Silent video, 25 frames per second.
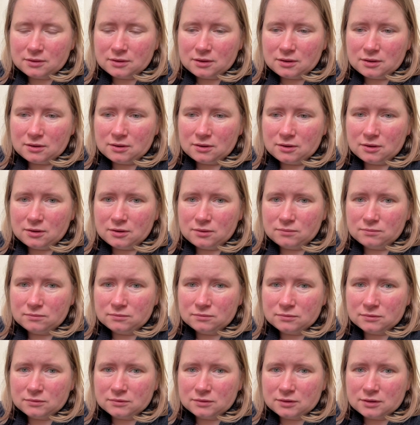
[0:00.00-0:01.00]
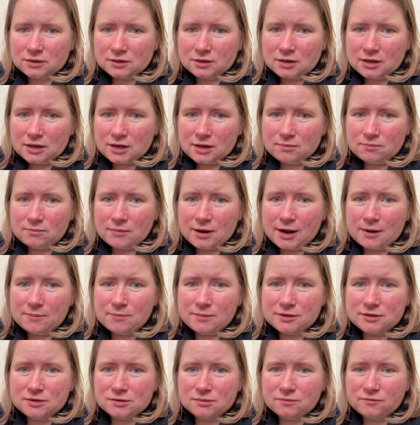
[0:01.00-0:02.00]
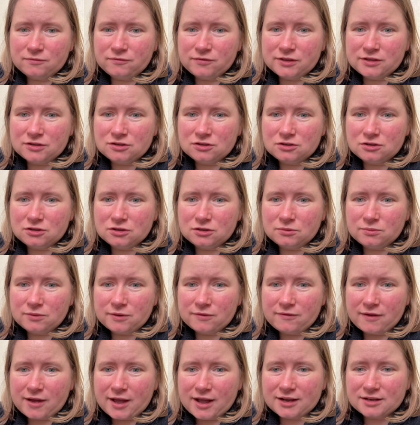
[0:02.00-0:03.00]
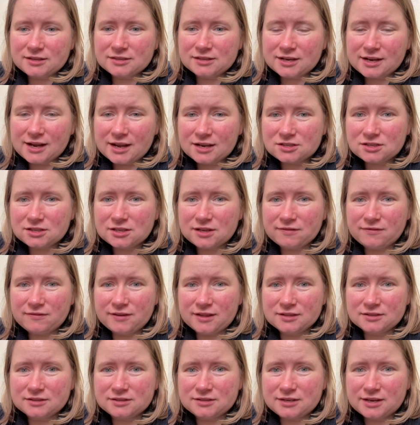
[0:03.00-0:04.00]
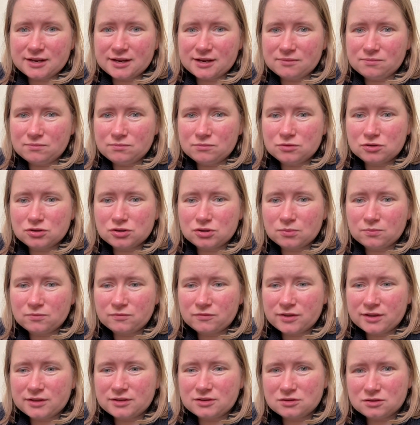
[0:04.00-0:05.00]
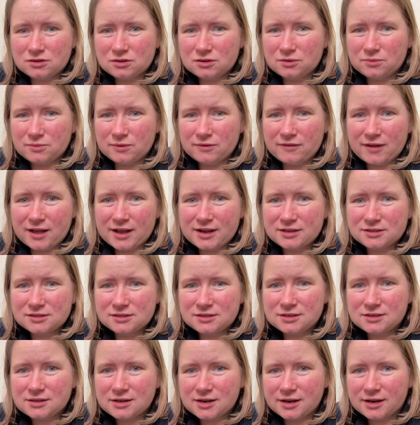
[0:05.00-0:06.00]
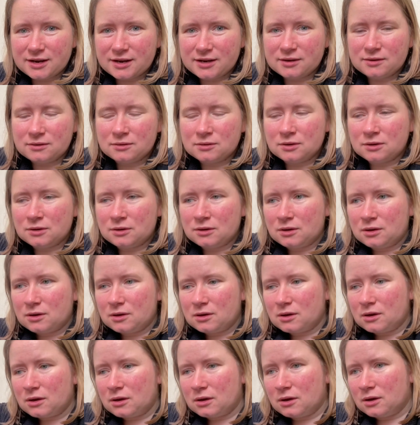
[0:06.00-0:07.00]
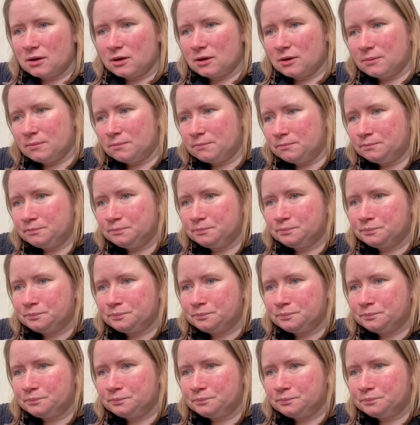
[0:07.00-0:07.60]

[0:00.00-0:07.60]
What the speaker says: It might be something to do with eggs. I actually fancy something to do with eggs today. It